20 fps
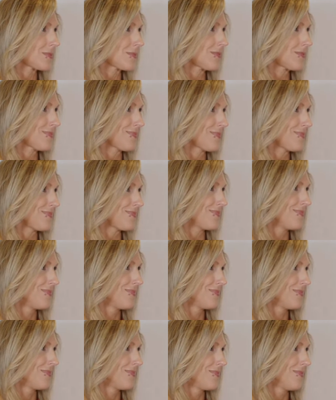
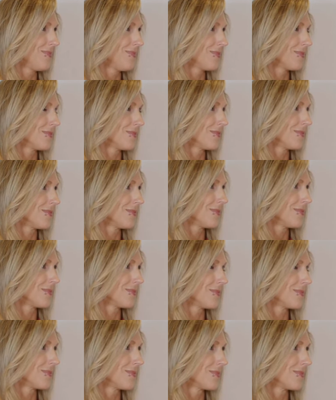
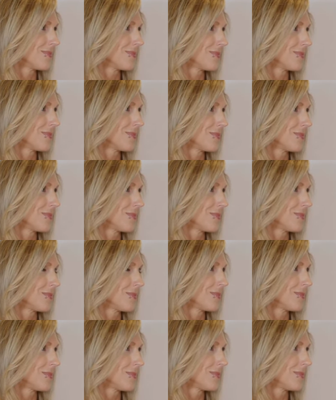[no speech]